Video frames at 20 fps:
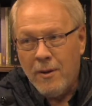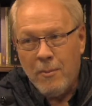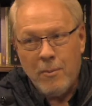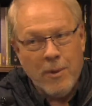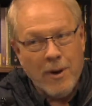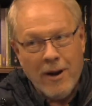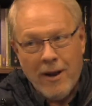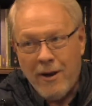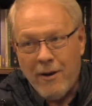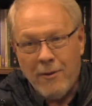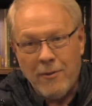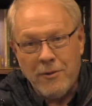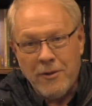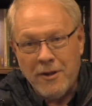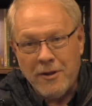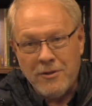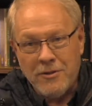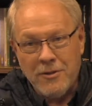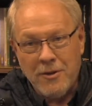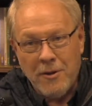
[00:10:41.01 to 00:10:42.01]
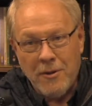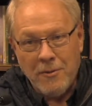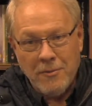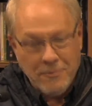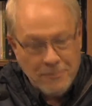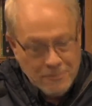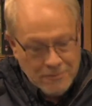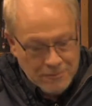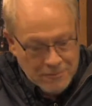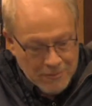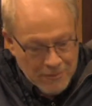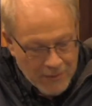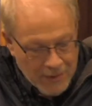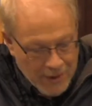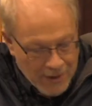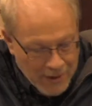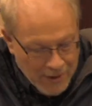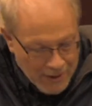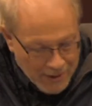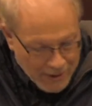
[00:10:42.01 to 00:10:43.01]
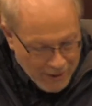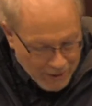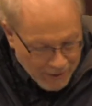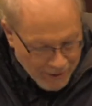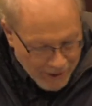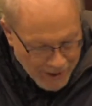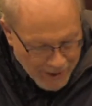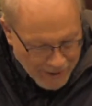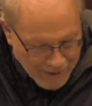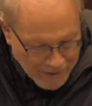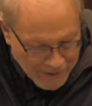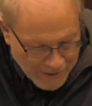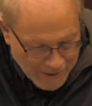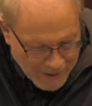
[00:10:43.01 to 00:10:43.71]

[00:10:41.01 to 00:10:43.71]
but I don't think so. Carrie-Ann,